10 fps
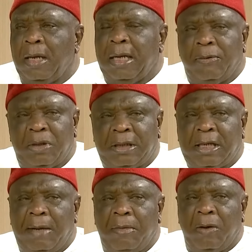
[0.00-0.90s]
And there was a
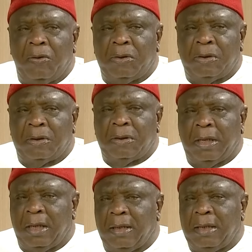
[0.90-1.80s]
time I was
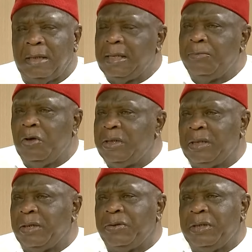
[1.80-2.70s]
here. I said, I'm not a
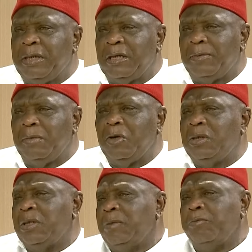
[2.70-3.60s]
security expert, but
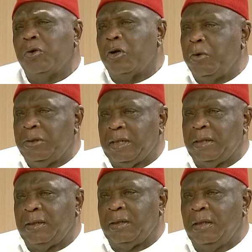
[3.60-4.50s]
it's simple common
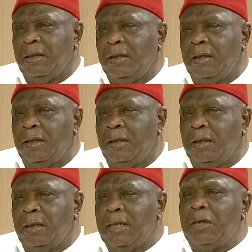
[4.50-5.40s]
sense.
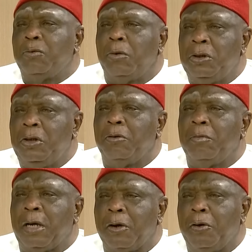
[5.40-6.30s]
There's one
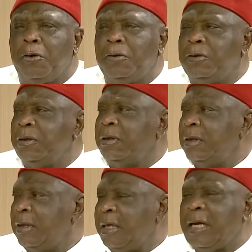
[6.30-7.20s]
young man called
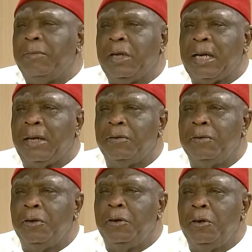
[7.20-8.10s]
Nnamdi Kanu.
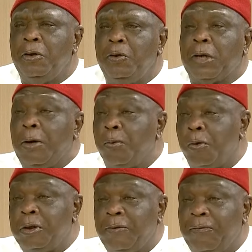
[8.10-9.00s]
You can
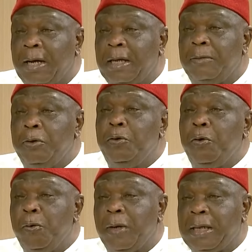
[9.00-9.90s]
quantify him. You
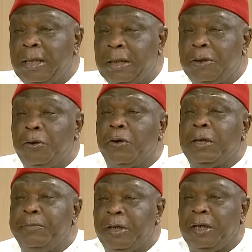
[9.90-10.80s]
know where he is. You're
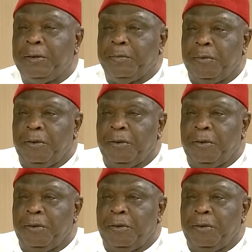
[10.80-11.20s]
keeping him.